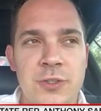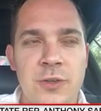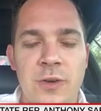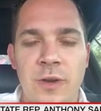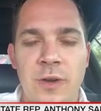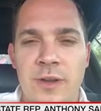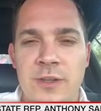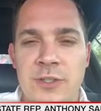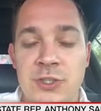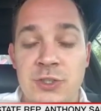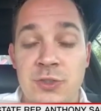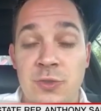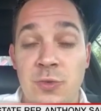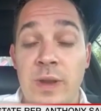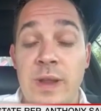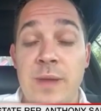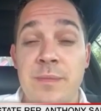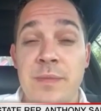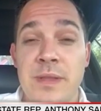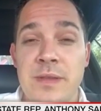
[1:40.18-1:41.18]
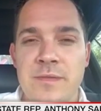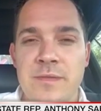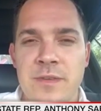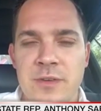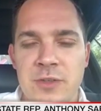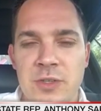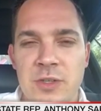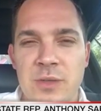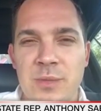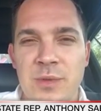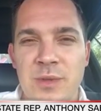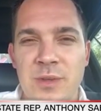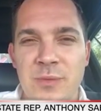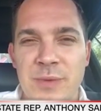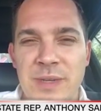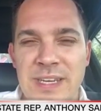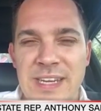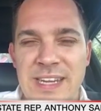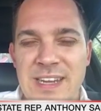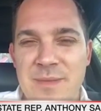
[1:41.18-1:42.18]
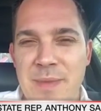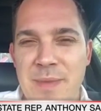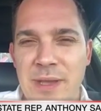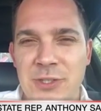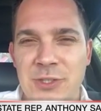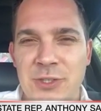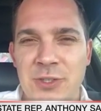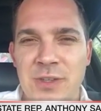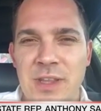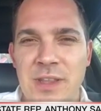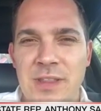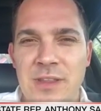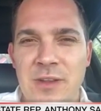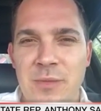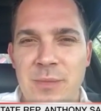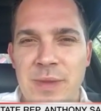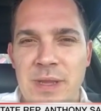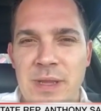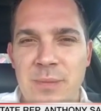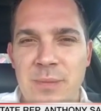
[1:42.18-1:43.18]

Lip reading: are extremely vulnerable, and we need to make sure that they're being